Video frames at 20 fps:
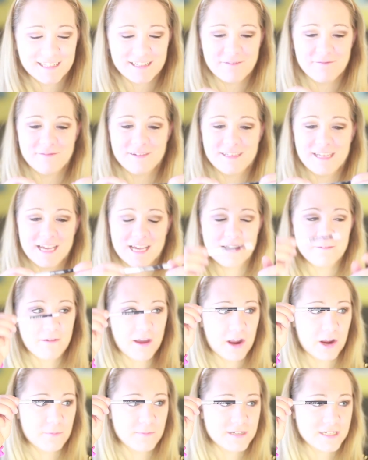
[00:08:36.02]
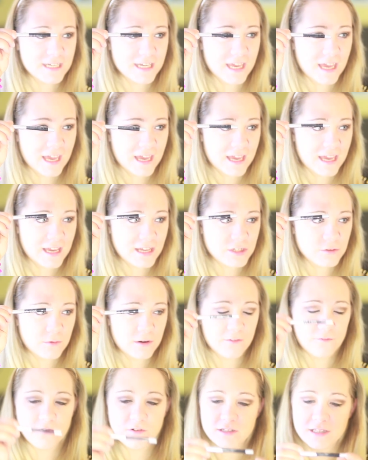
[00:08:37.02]
gonna be taking my Urban Decay
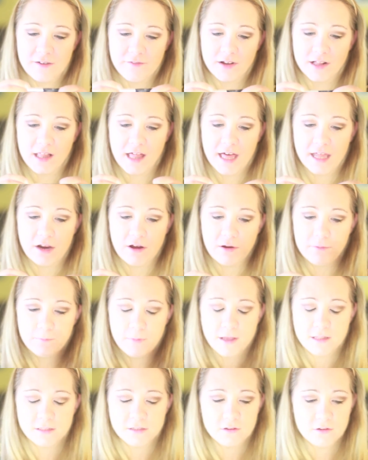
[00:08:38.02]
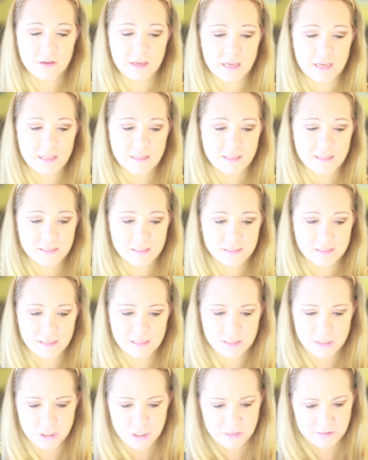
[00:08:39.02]
twenty-four seven Glide On pencil, and this is in
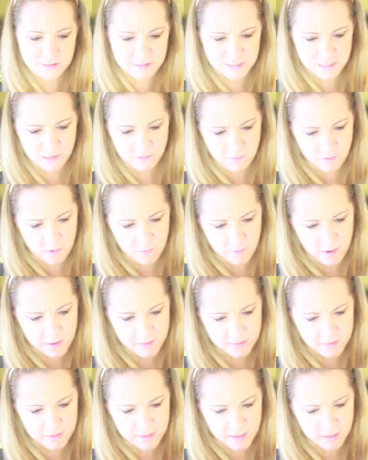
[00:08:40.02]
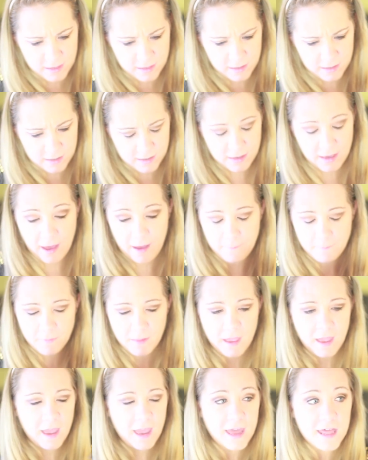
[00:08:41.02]
the shade Zero, I think. Yeah,
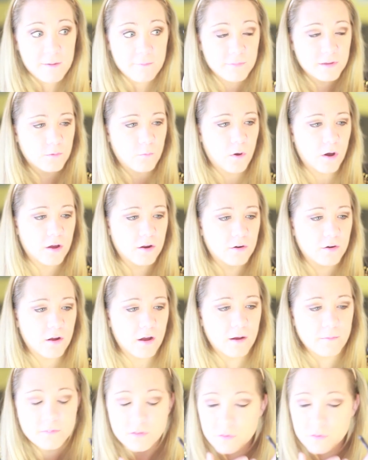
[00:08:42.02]
and be water um